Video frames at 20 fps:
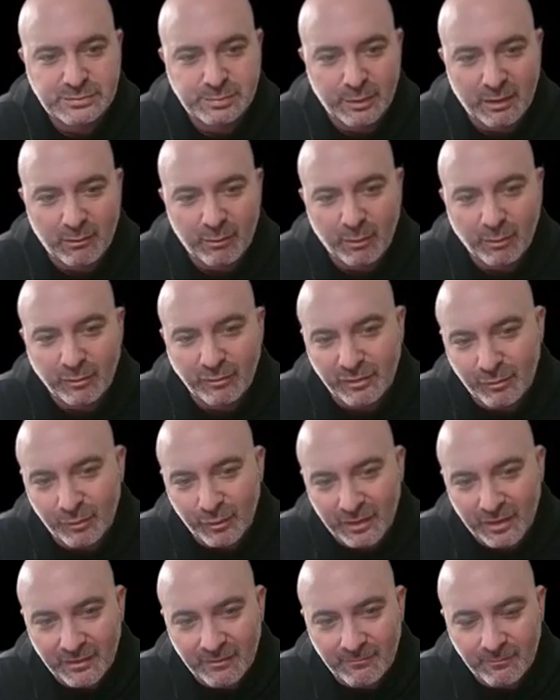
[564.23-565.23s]
probably
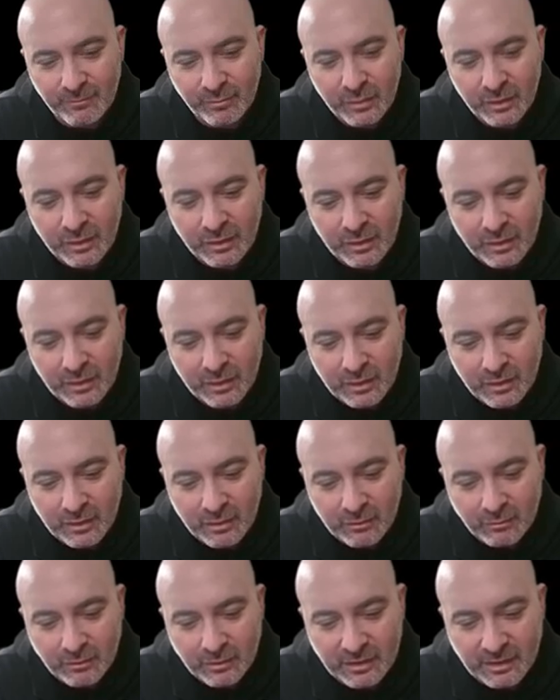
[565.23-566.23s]
what
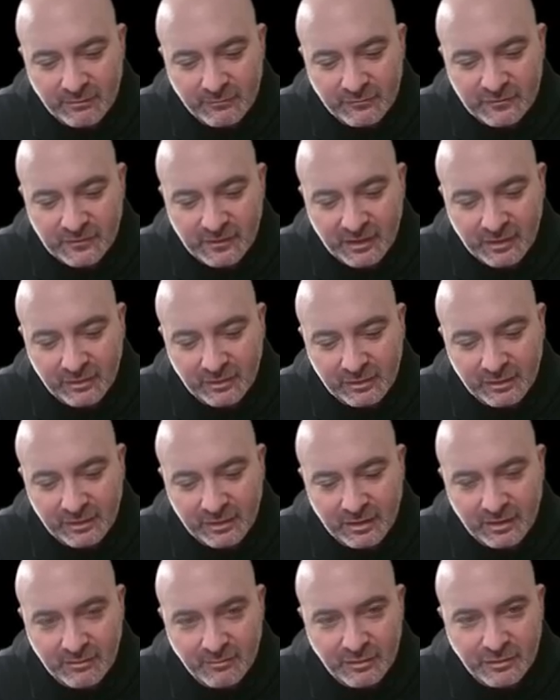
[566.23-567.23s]
I'm telling
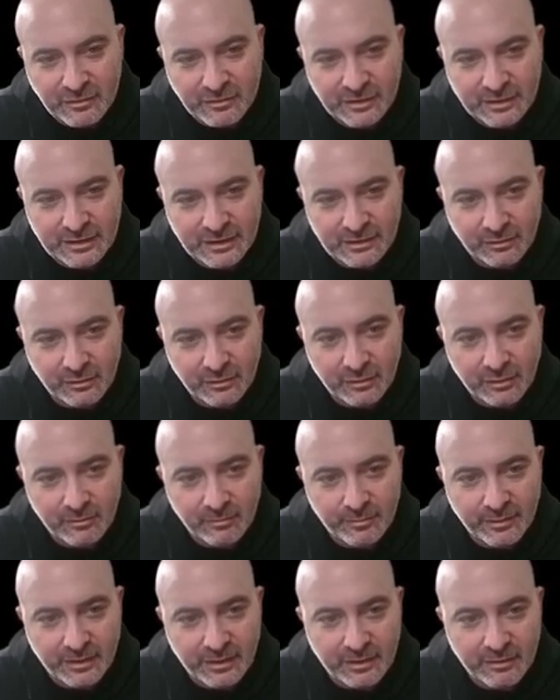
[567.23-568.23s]
him is to get a little
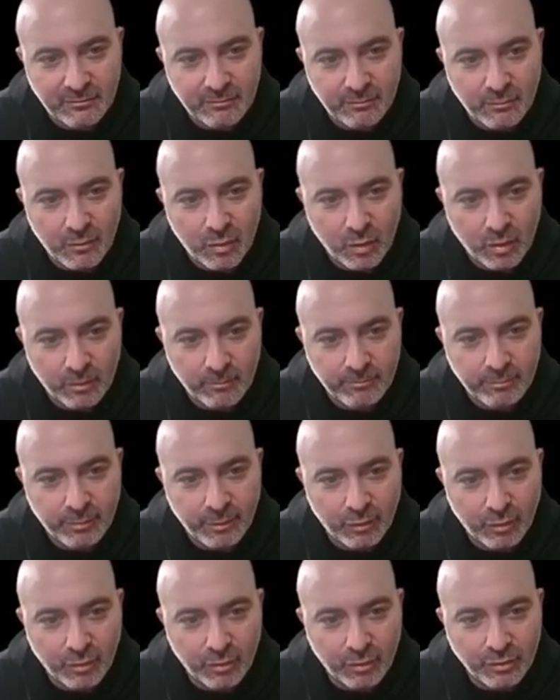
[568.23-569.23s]
bit more
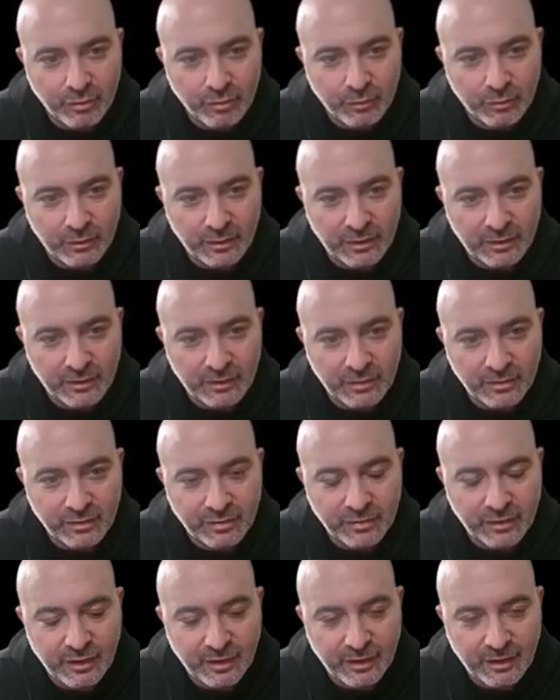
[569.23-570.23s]
bold
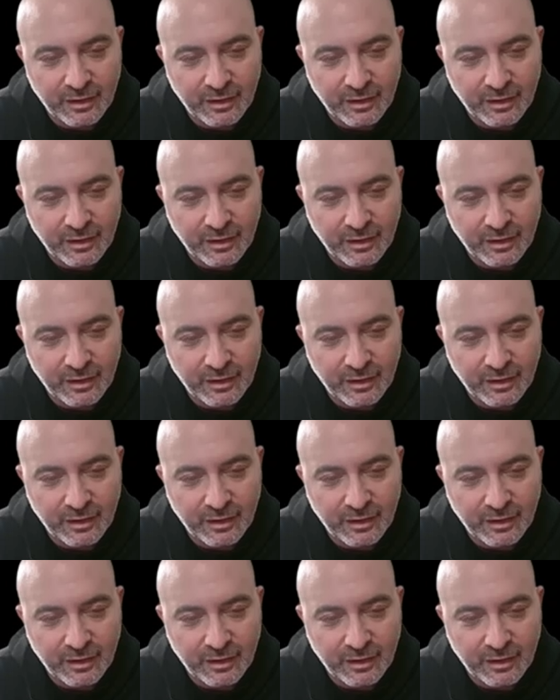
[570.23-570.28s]
with